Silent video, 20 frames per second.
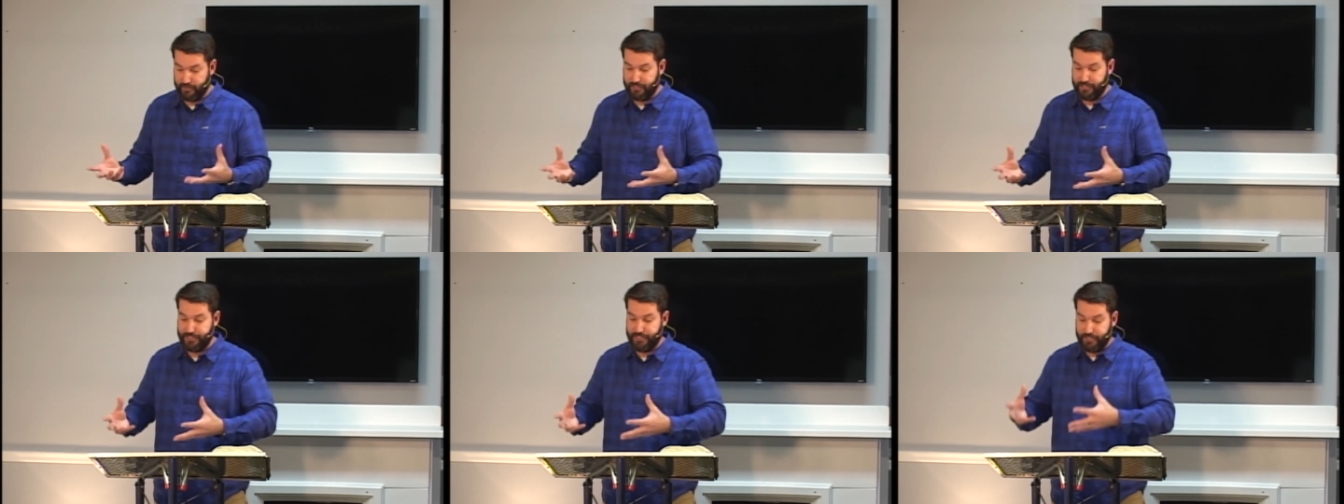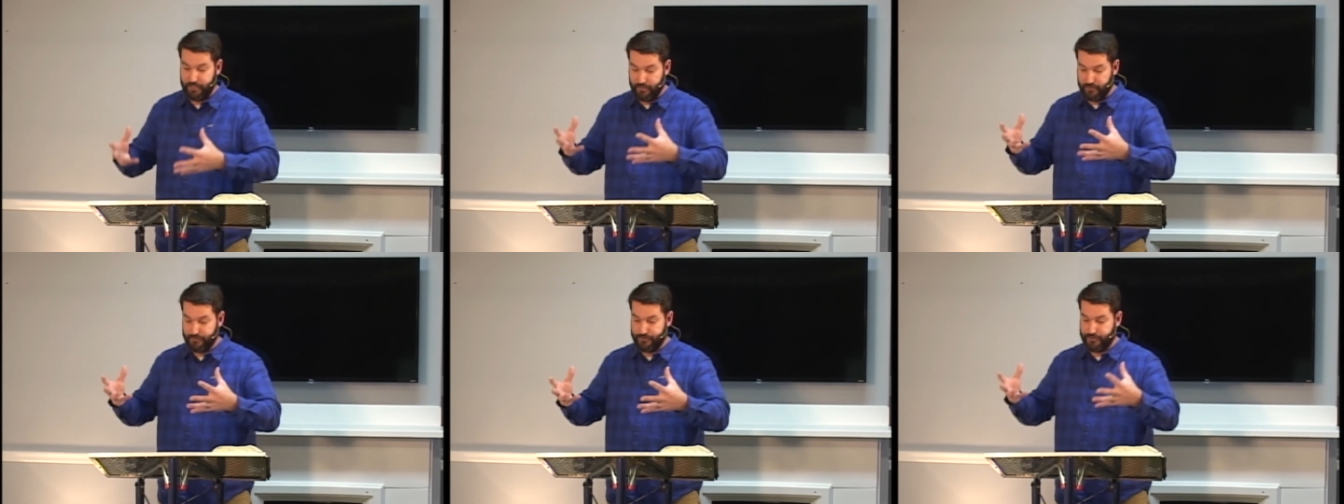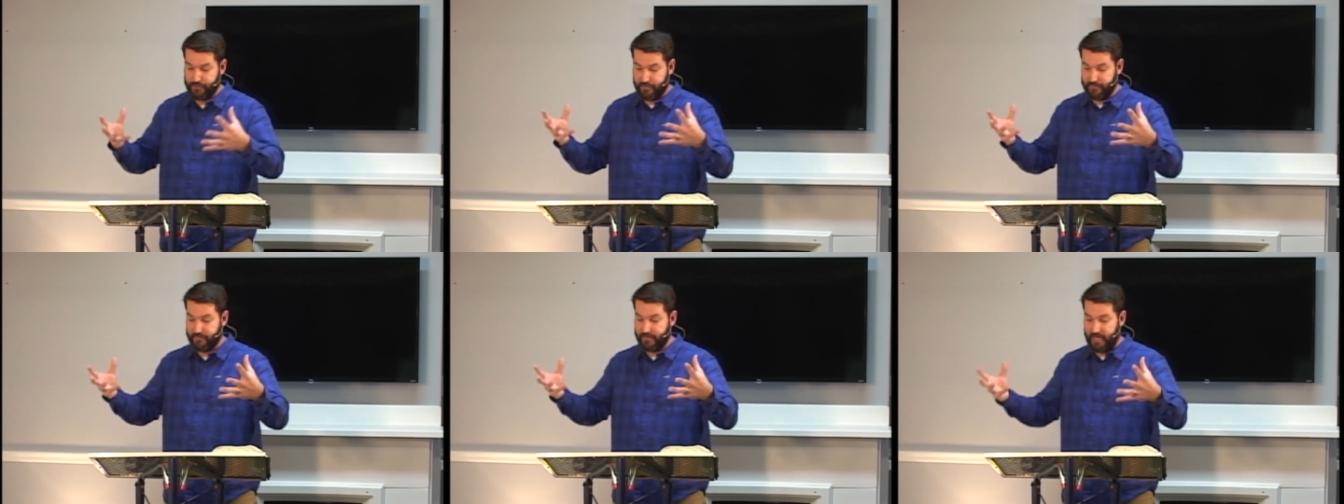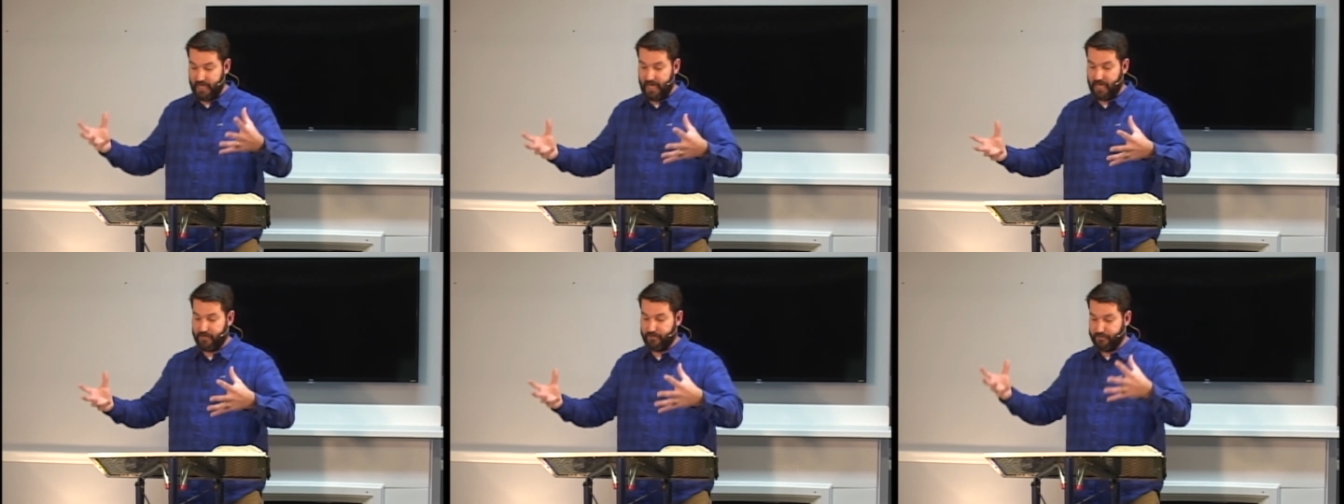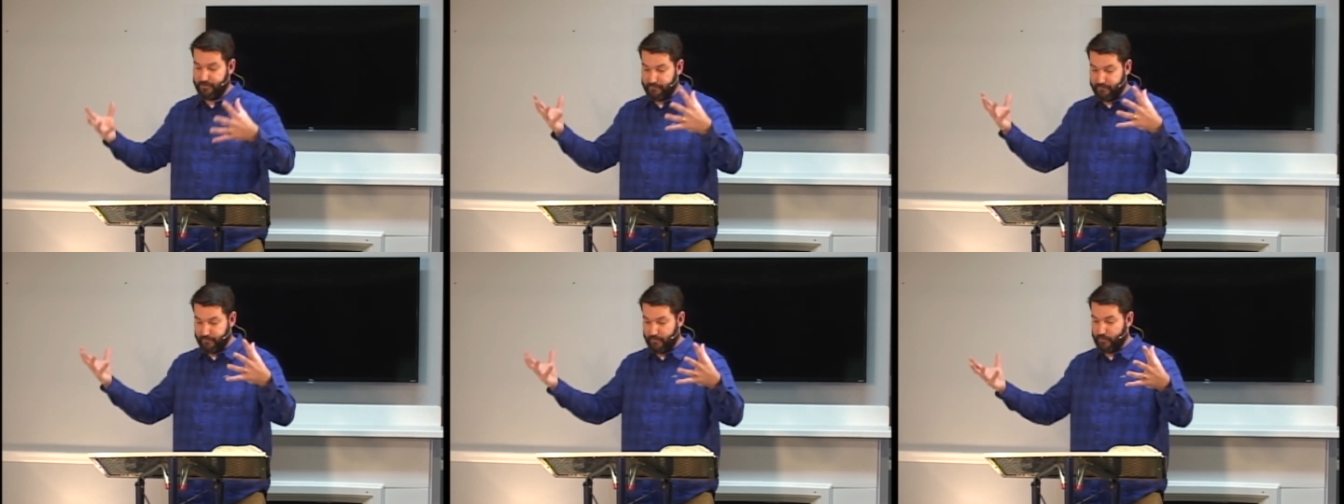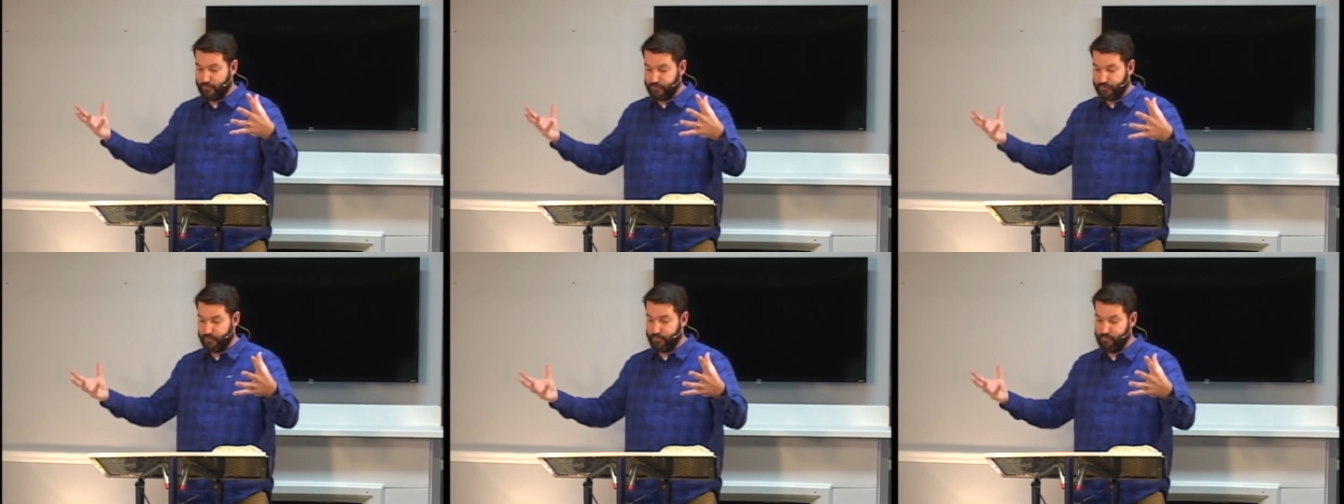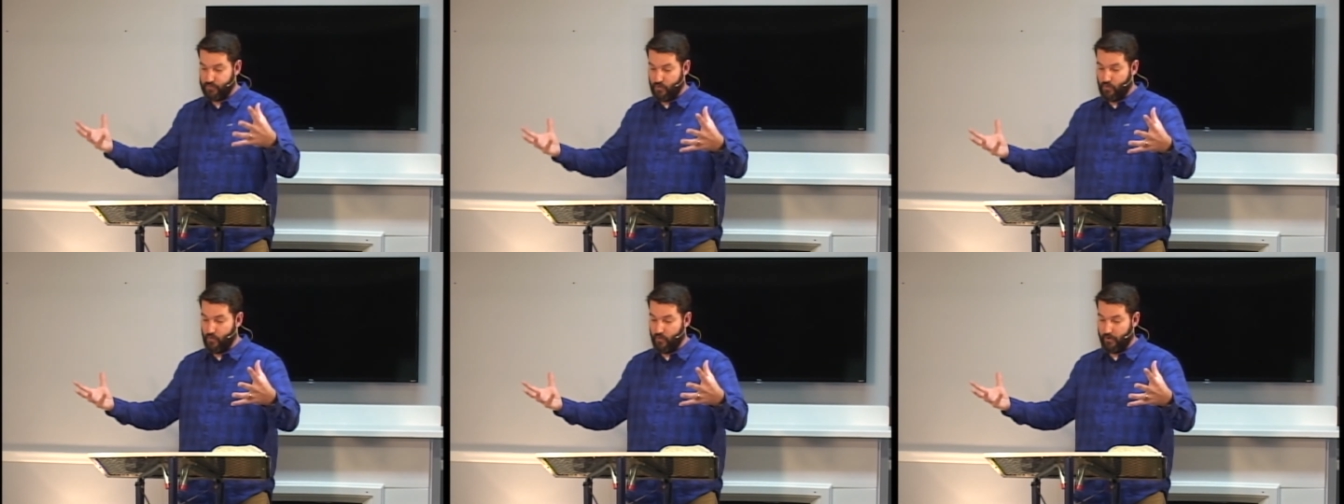The children of God are the
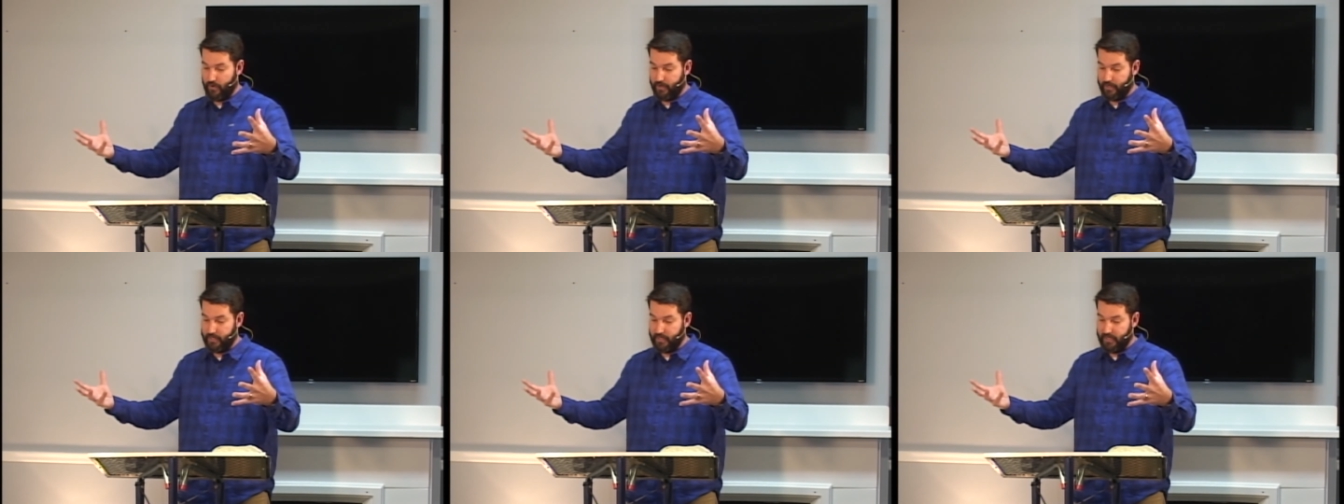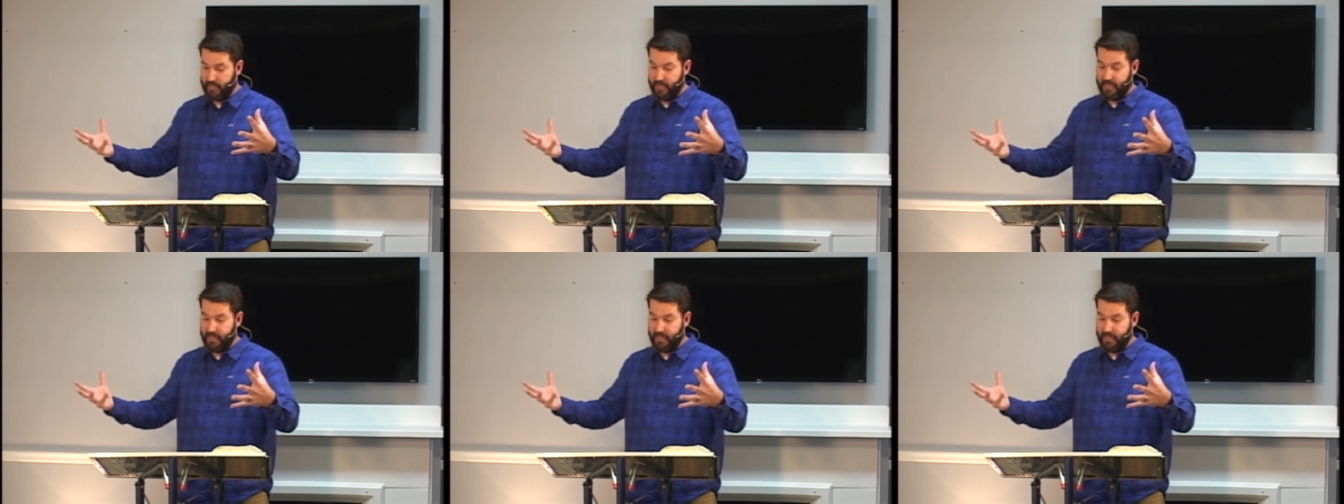firstborn.